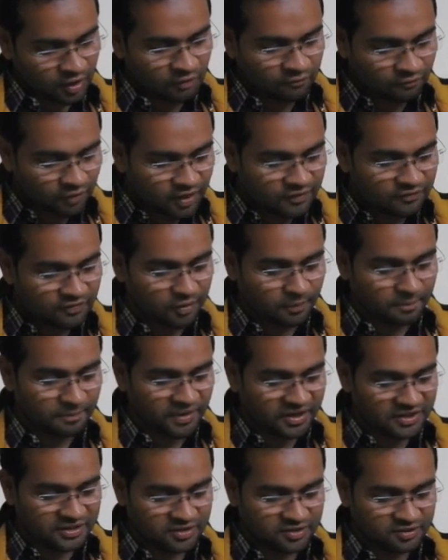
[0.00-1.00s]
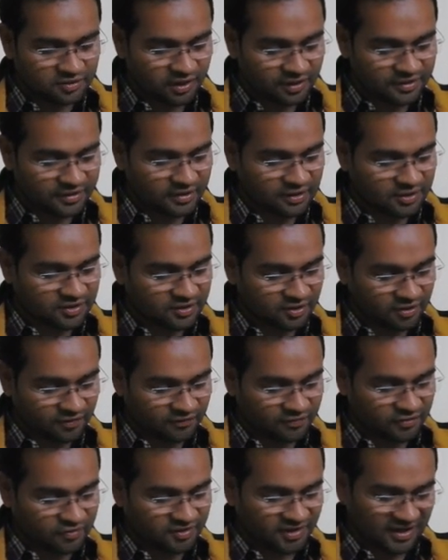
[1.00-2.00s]
Work from big to little,
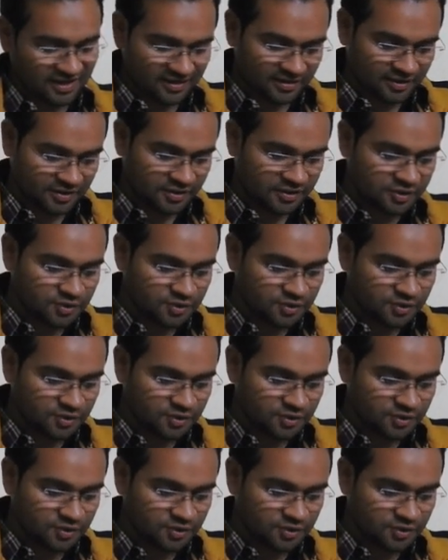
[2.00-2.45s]
tough to delicate.